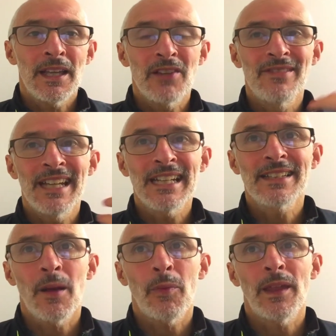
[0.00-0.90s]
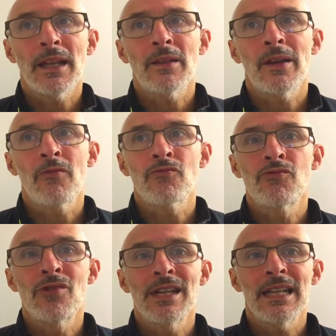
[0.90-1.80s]
You need something that
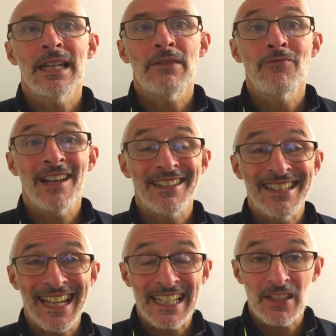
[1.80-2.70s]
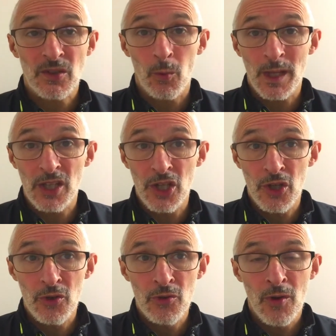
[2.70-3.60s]
really resonates with
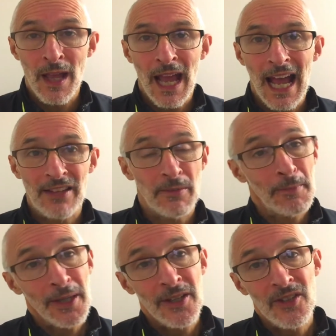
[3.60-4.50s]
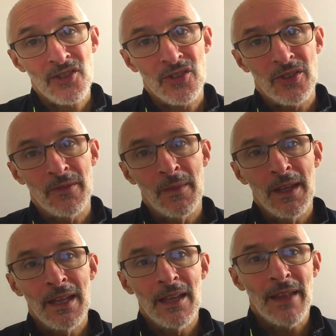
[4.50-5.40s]
you as a person
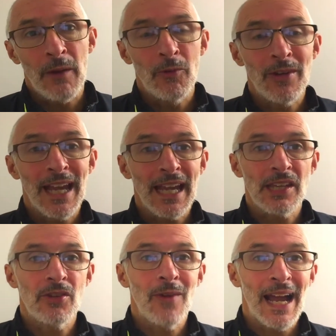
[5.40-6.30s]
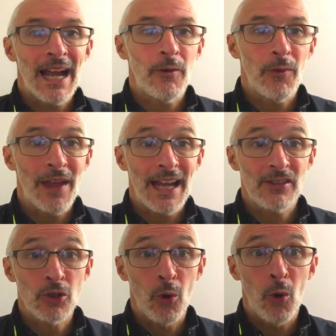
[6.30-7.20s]
that will get you out
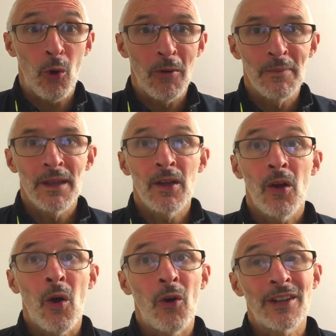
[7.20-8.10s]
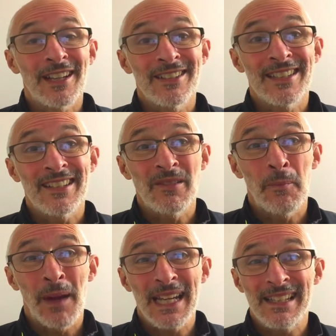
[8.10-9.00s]
that door on a
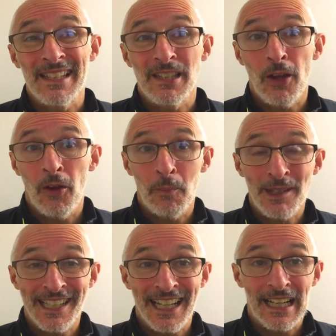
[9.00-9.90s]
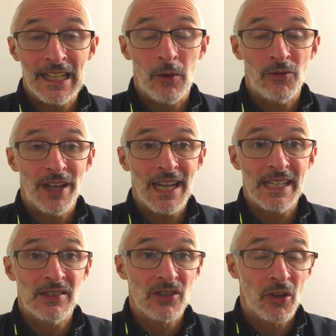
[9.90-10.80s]
consistent basis, and particularly on
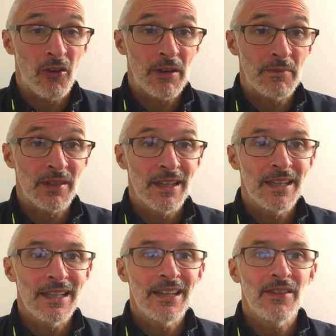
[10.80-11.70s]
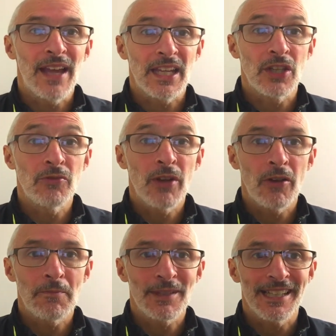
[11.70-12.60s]
days and times that you
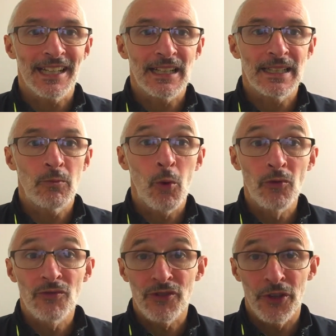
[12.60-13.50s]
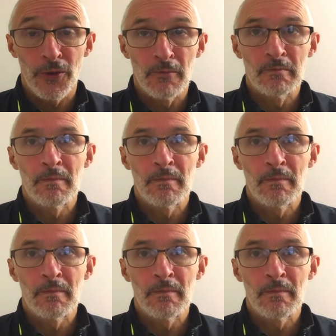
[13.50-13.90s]
don't particularly want to.